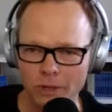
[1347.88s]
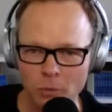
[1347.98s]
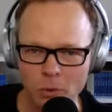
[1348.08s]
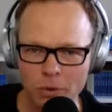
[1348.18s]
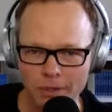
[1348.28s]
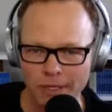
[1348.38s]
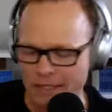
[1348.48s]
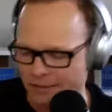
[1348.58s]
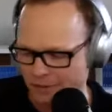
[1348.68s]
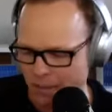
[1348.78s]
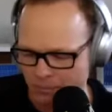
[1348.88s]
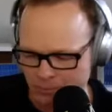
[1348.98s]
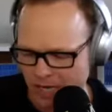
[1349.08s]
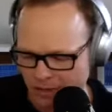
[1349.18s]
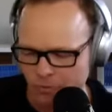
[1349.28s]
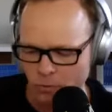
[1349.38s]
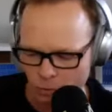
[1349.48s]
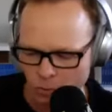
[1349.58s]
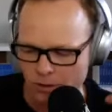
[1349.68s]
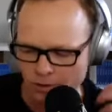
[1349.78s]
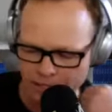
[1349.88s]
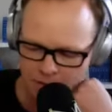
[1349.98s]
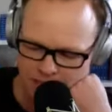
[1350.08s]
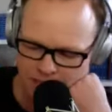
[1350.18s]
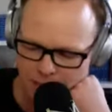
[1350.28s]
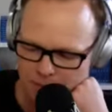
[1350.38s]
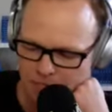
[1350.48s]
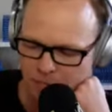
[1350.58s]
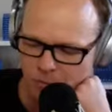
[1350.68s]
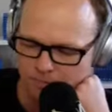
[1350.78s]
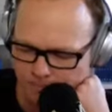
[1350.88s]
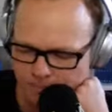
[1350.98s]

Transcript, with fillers: word ESOP stand for? What do the letters ESOP stand for?